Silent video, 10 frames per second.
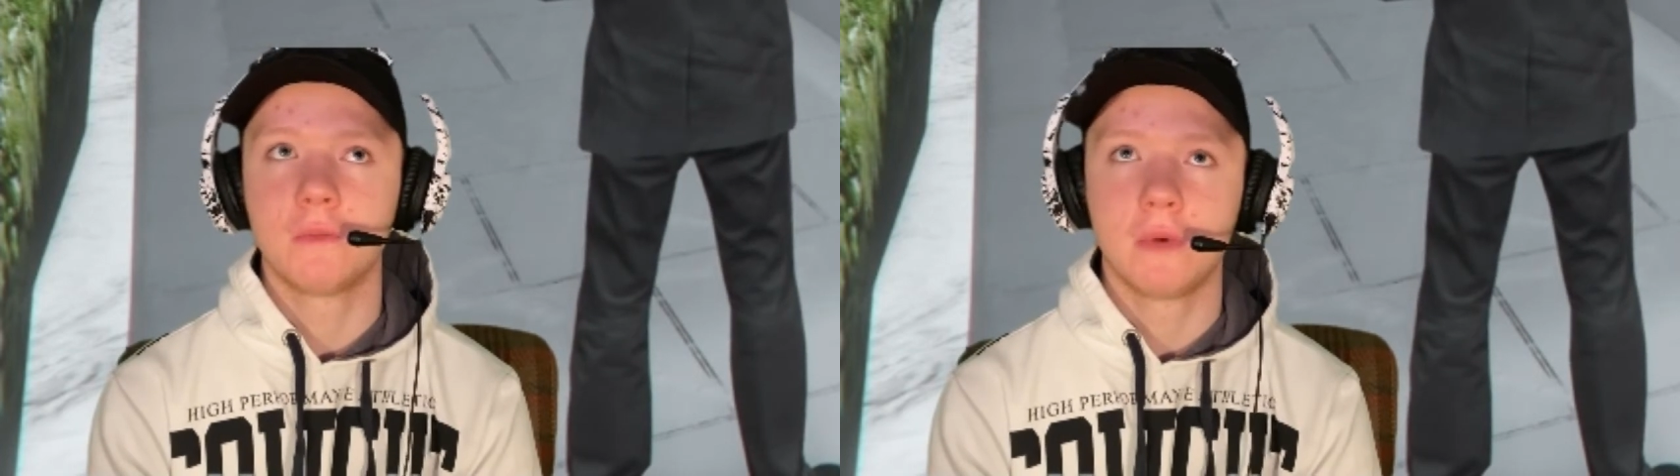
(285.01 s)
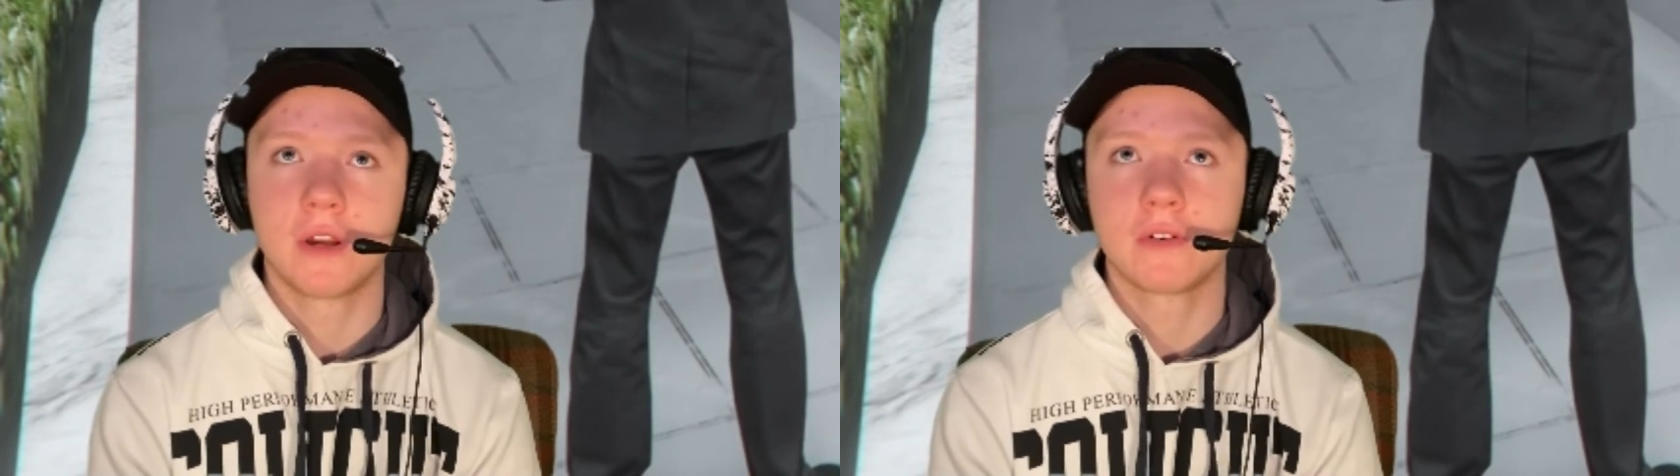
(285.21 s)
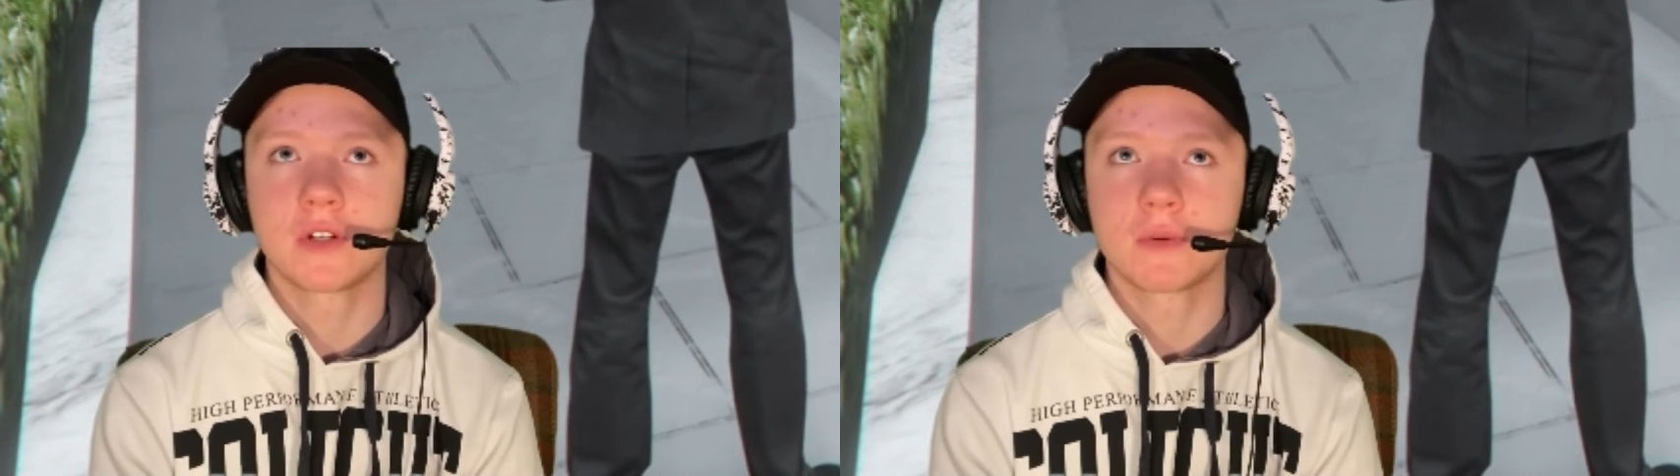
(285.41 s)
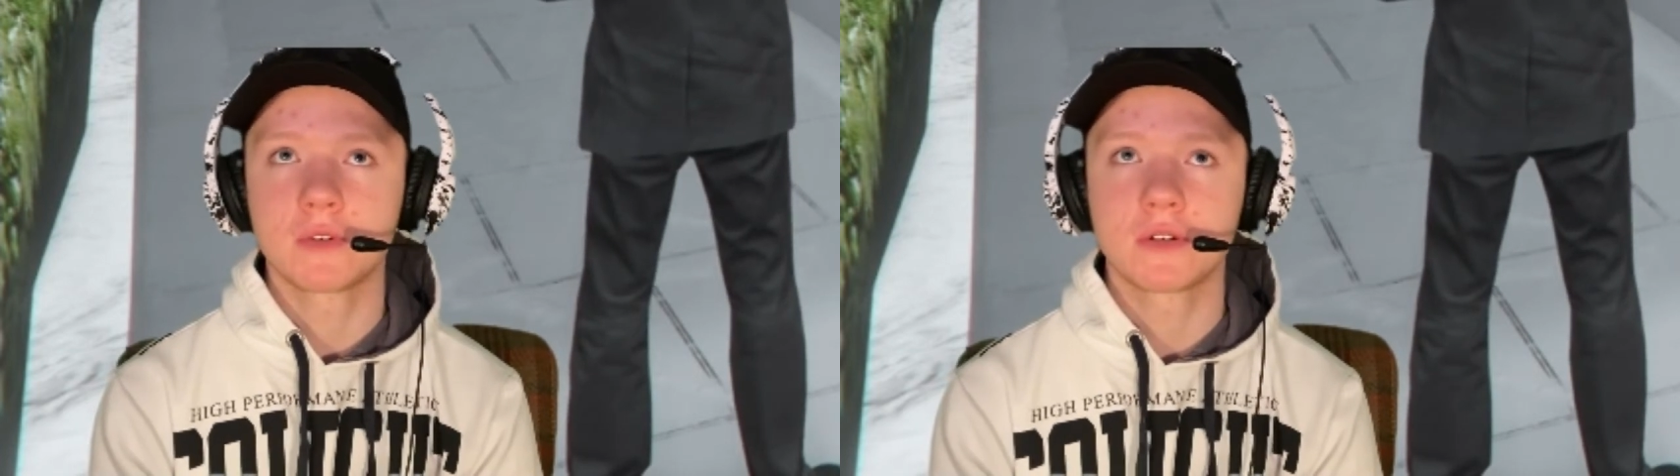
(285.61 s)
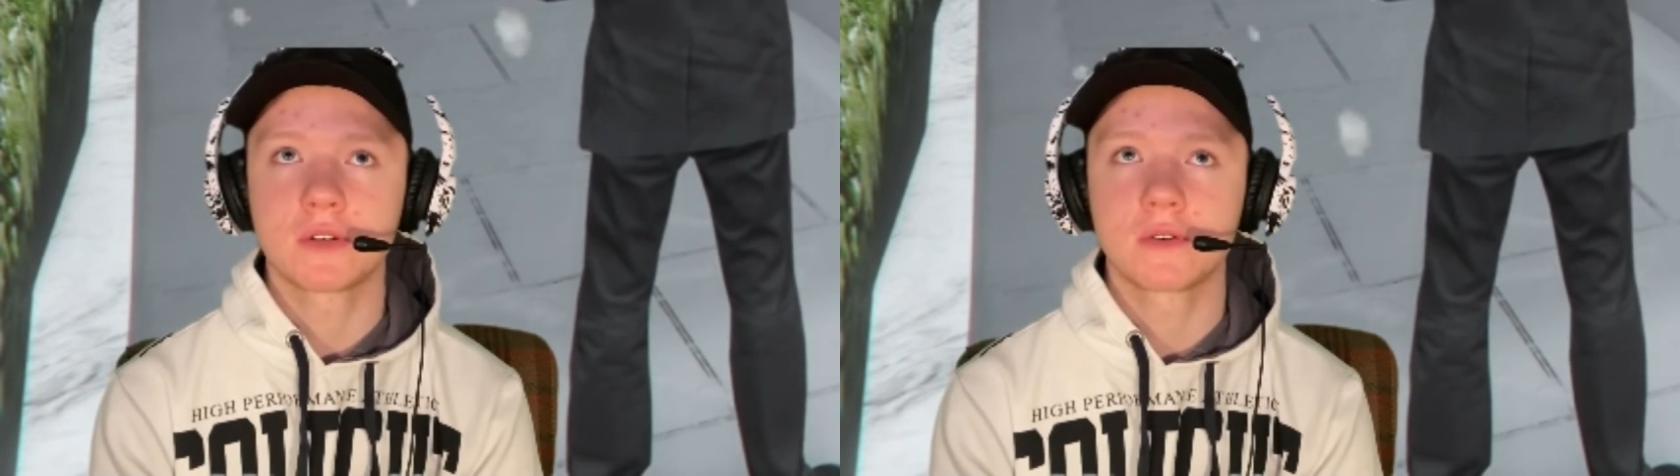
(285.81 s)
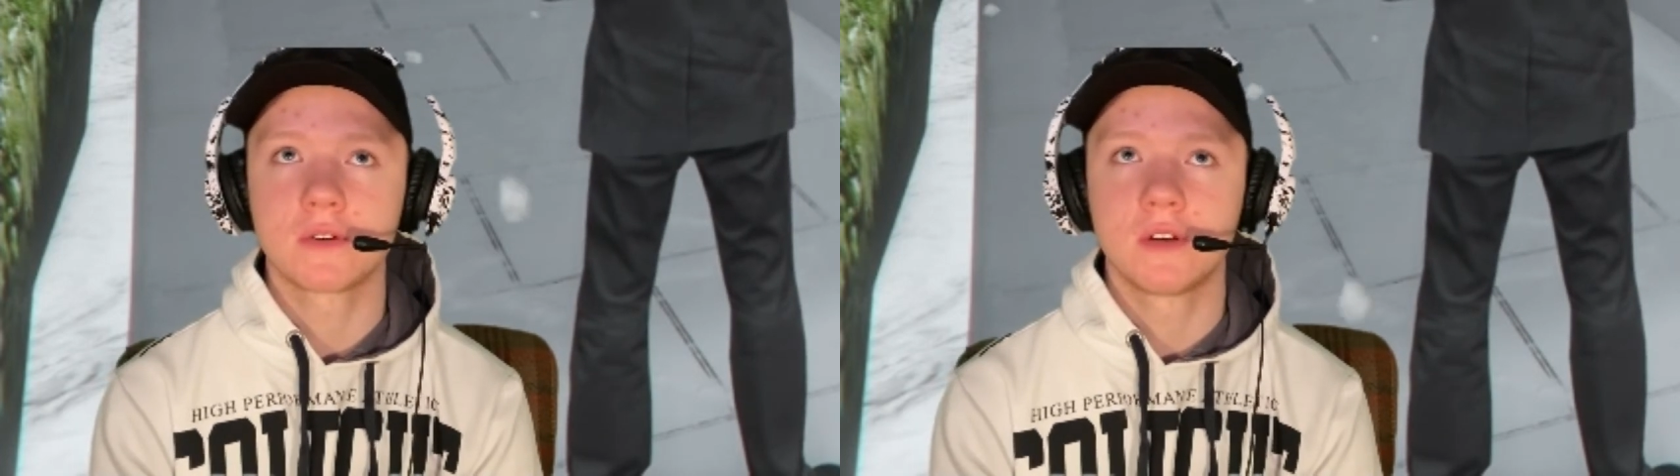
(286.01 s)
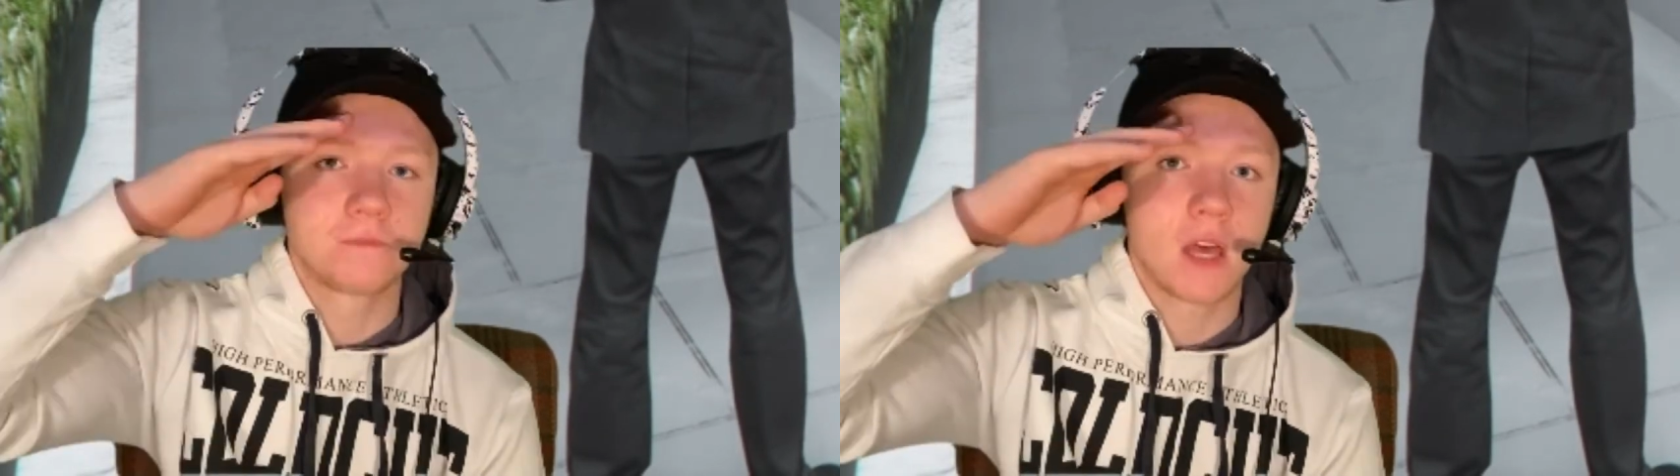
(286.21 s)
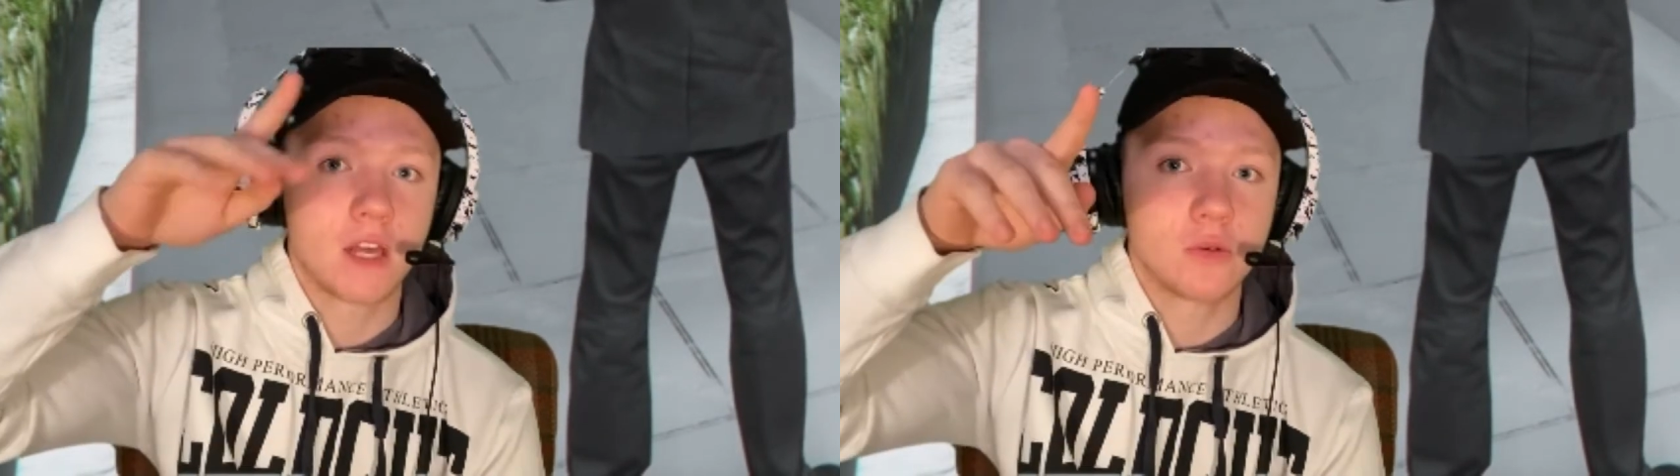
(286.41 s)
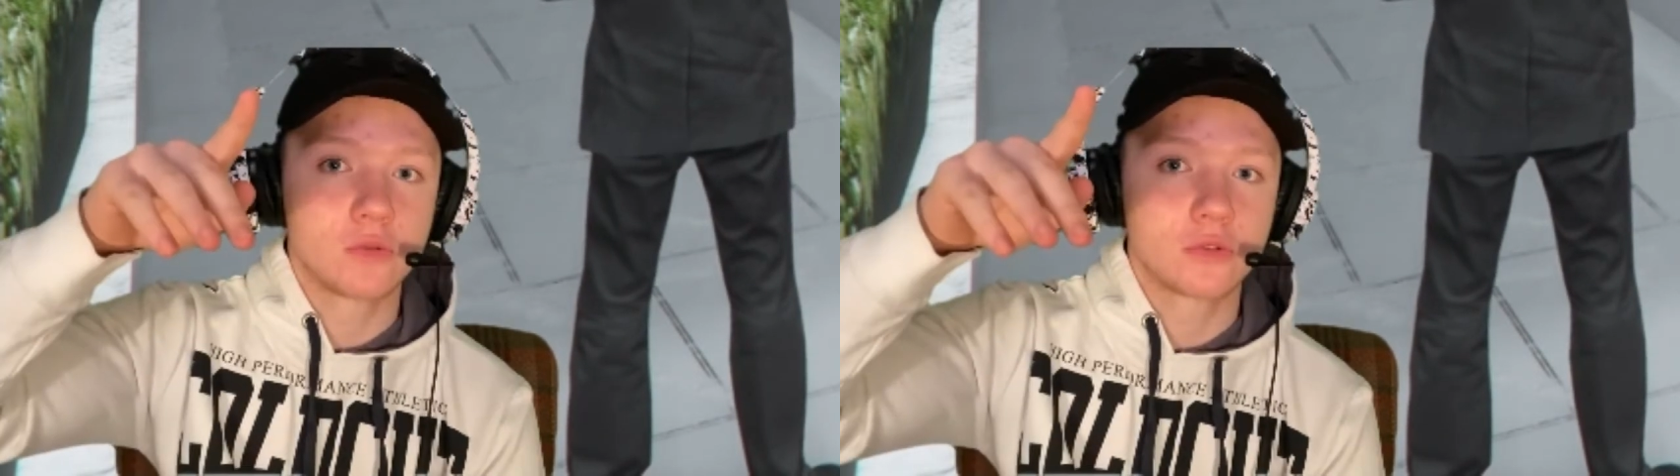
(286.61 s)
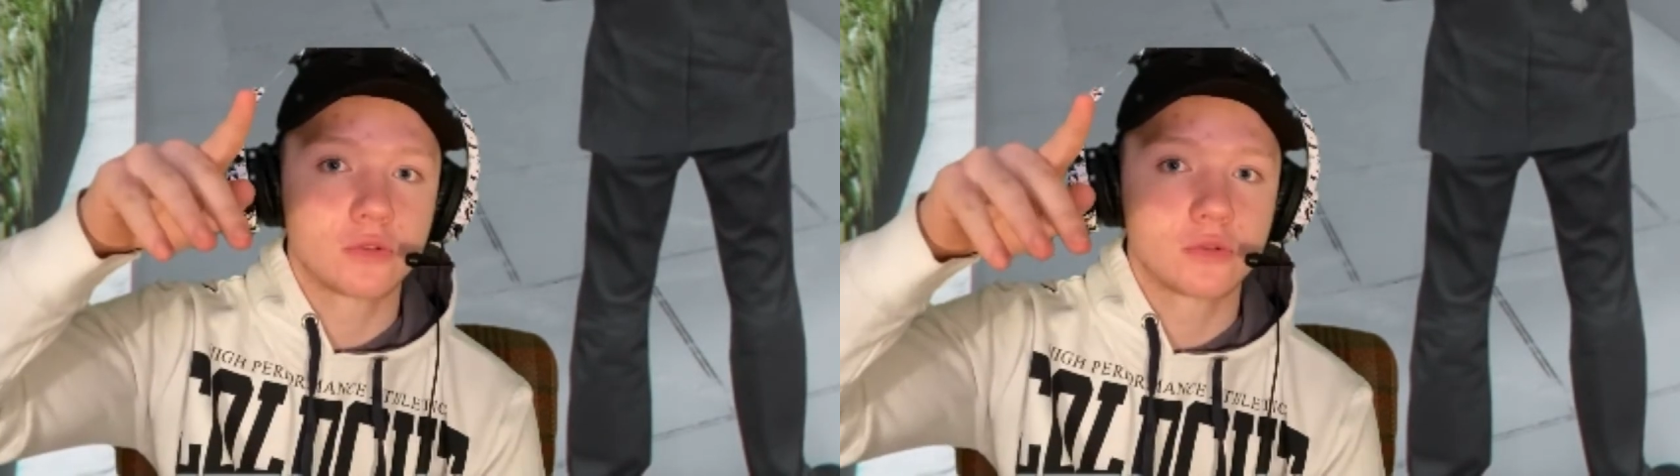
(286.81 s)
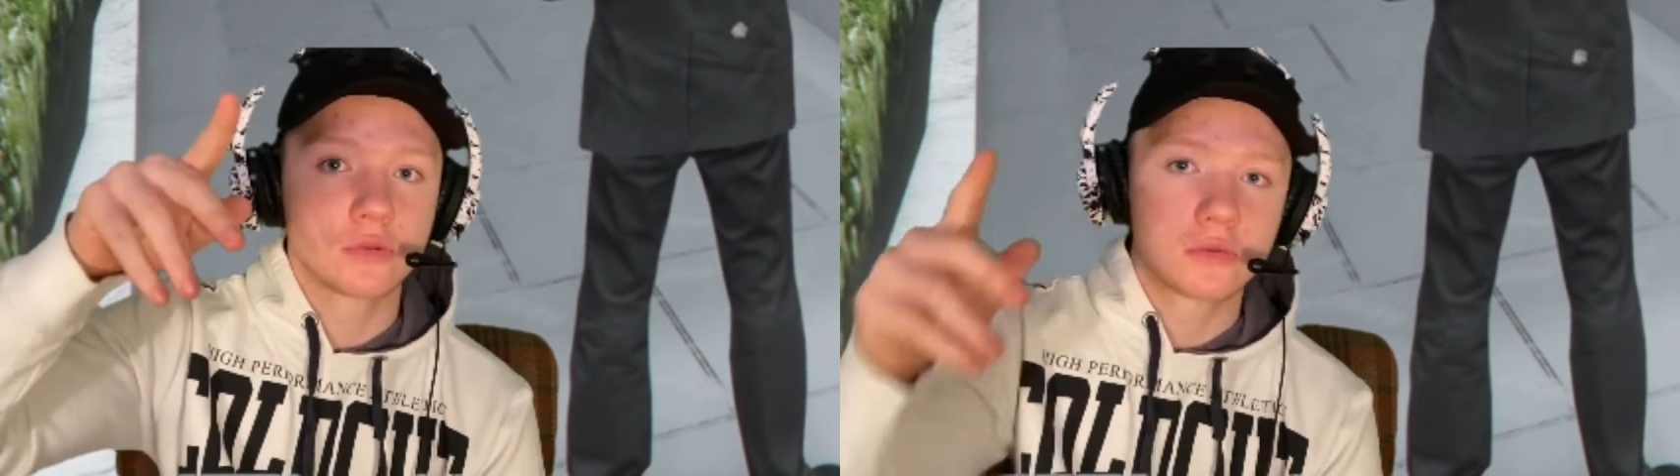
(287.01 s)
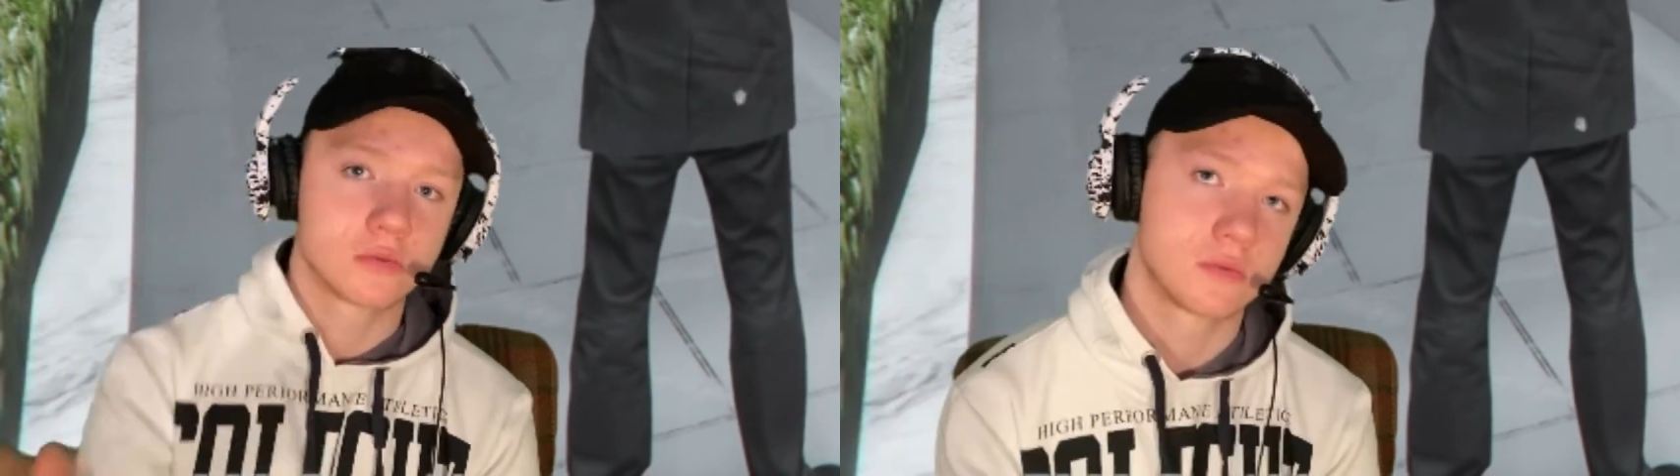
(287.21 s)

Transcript: Merry Christmas. Adios.